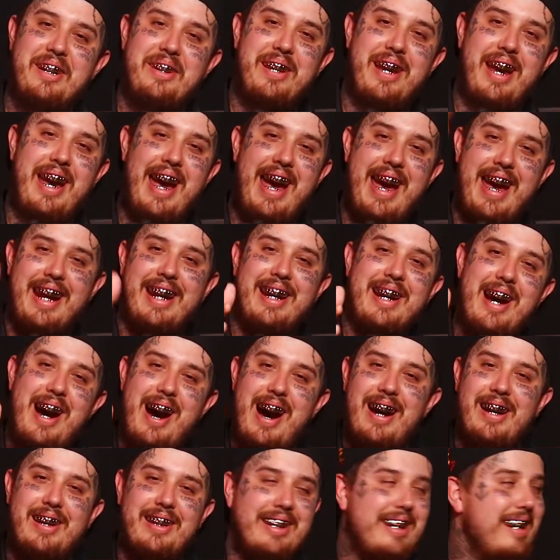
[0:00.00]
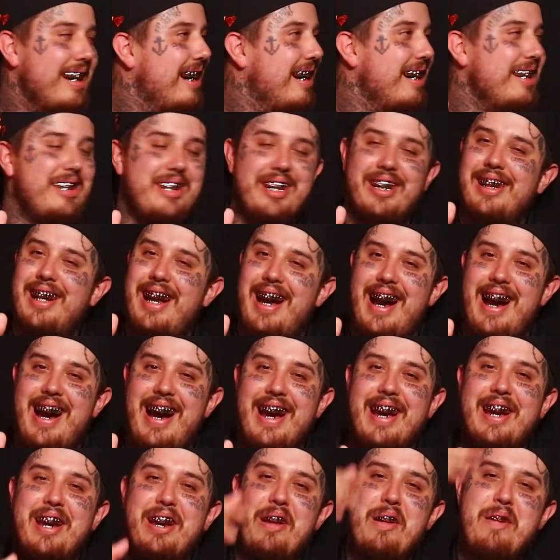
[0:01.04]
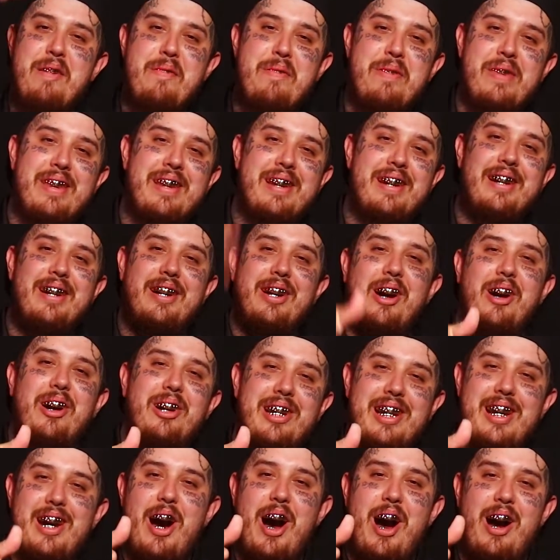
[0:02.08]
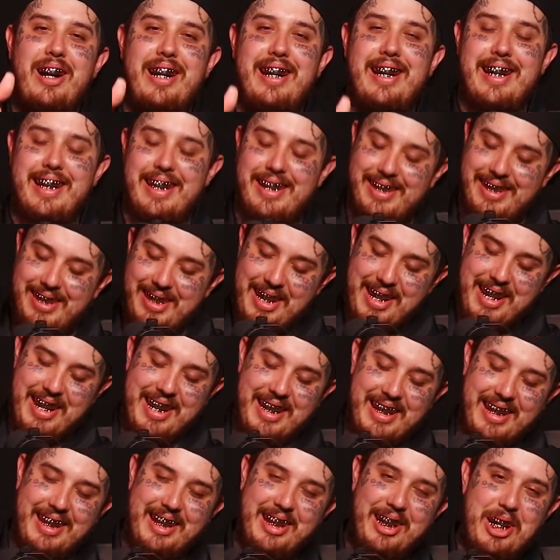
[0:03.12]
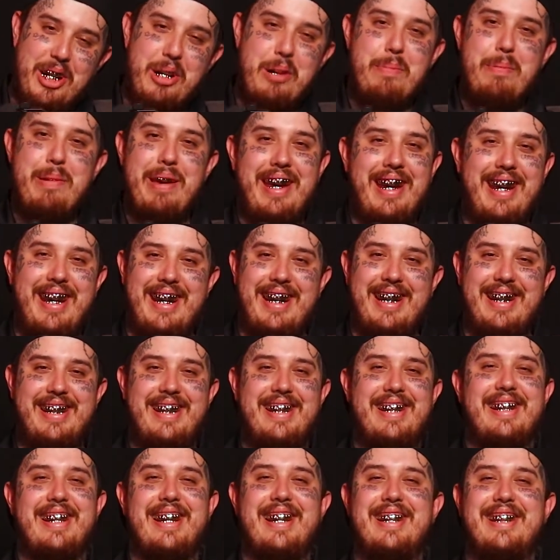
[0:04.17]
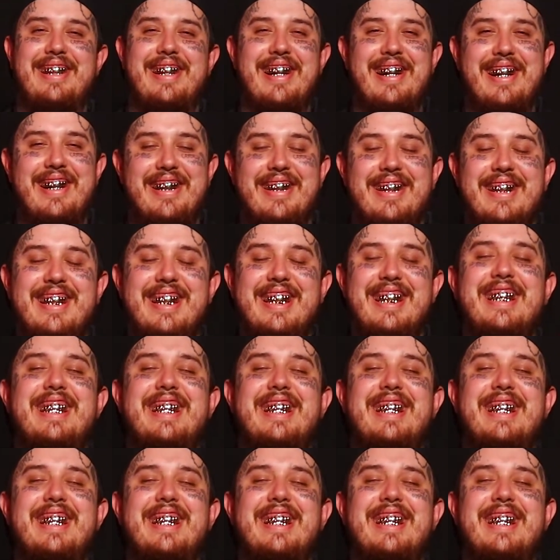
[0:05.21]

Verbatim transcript: The end of the uh, July early, August. August. Yes, you bitch. Let's go.